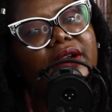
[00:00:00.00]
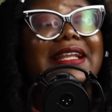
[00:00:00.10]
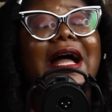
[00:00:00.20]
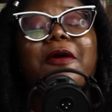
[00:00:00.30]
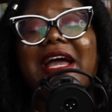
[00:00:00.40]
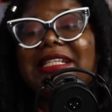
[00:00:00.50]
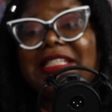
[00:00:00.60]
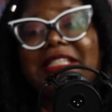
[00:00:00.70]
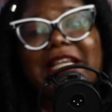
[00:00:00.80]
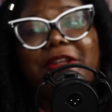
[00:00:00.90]
Now, I
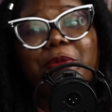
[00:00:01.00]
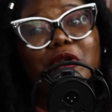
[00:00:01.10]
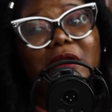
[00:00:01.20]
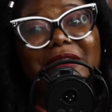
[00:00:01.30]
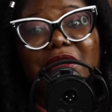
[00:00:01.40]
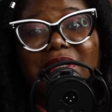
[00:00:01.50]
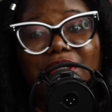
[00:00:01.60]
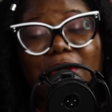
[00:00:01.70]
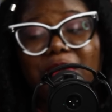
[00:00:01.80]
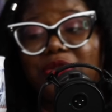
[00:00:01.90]
sincerely hope you all have gotten
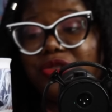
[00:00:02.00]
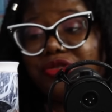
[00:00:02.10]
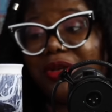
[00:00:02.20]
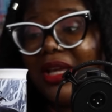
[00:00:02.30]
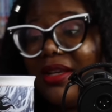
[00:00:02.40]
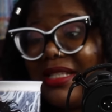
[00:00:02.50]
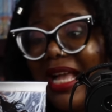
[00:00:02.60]
something to drink because